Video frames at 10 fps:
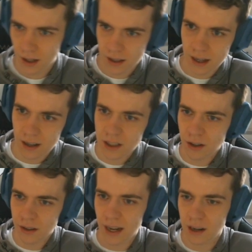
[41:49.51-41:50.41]
There is
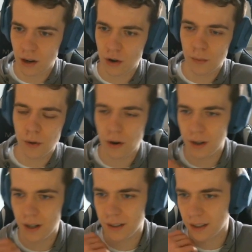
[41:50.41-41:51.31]
not like a combo
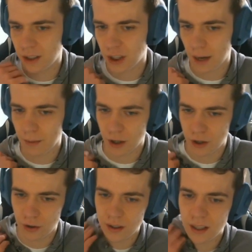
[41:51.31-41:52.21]
oriented shaman
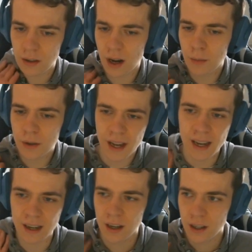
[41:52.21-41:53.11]
currently around, but
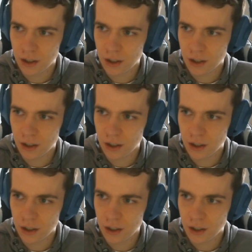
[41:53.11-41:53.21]
hey,